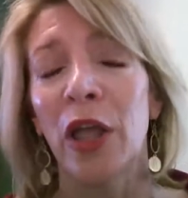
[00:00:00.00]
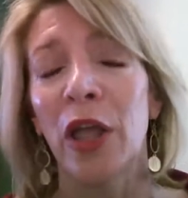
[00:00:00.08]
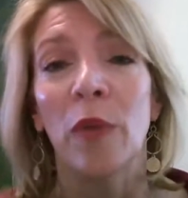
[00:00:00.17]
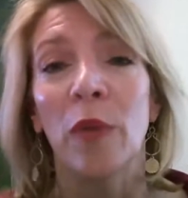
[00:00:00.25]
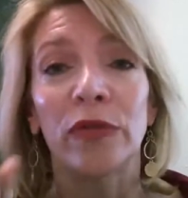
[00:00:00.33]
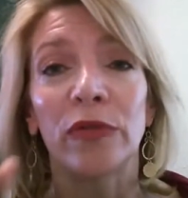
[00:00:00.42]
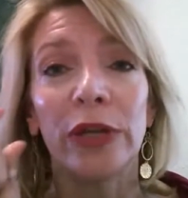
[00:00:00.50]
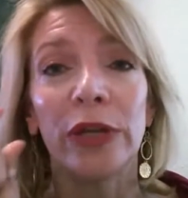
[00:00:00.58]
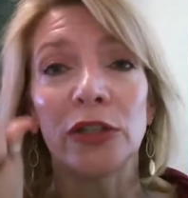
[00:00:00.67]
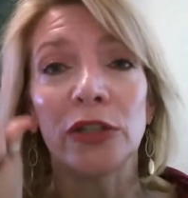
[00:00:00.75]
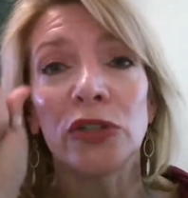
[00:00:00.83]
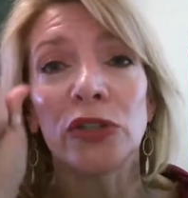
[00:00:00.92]
But if we
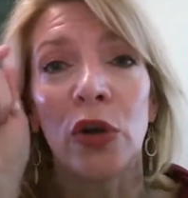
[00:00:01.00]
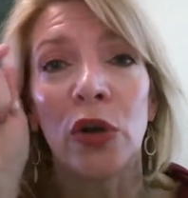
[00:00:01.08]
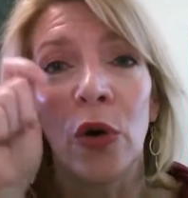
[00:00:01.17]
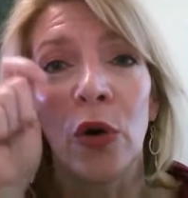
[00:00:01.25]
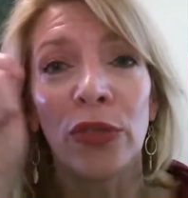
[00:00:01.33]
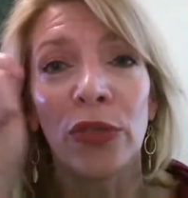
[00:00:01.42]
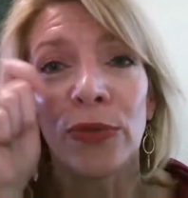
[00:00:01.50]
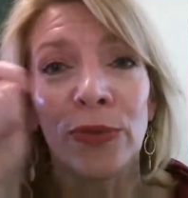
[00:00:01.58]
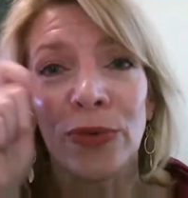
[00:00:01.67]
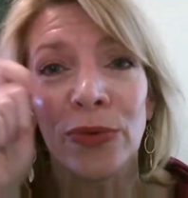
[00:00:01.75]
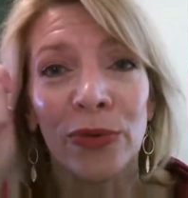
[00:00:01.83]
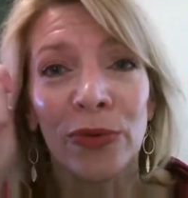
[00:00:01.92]
could just go
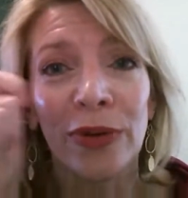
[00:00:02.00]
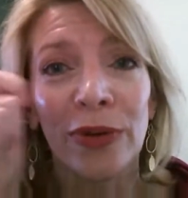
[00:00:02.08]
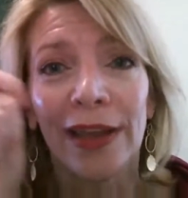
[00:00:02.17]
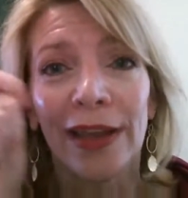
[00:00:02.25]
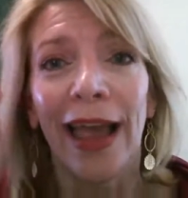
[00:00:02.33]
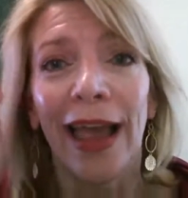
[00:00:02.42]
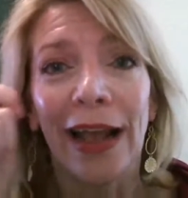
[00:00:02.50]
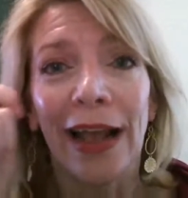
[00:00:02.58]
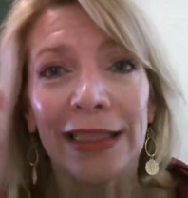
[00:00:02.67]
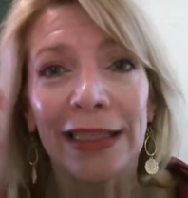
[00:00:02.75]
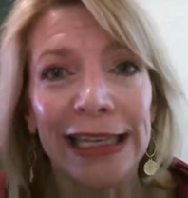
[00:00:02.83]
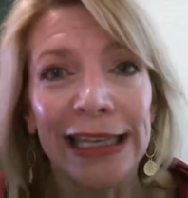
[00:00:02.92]
through and
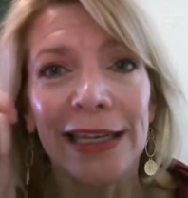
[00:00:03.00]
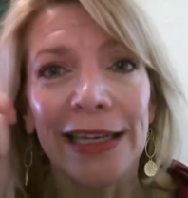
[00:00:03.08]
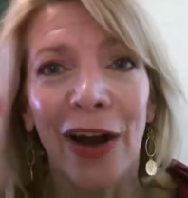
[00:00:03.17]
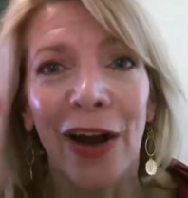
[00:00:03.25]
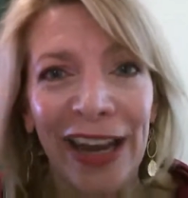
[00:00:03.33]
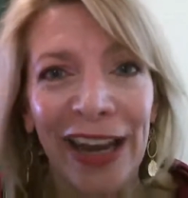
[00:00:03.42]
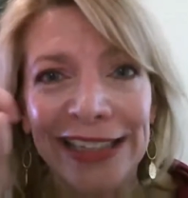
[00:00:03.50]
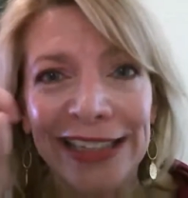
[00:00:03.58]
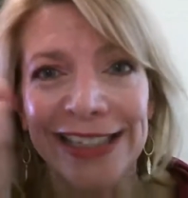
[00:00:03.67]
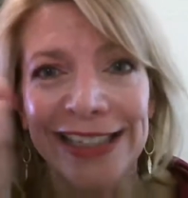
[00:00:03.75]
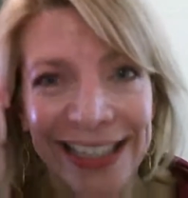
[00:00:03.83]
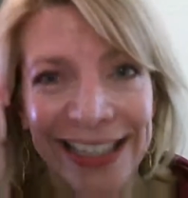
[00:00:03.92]
clean our
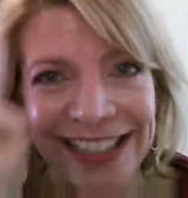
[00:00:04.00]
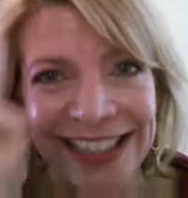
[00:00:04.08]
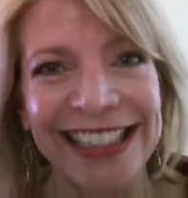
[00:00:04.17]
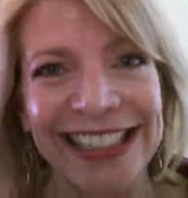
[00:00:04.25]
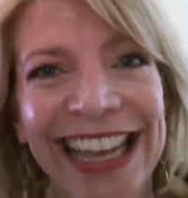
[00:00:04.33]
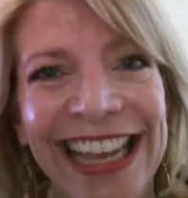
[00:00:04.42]
lenses,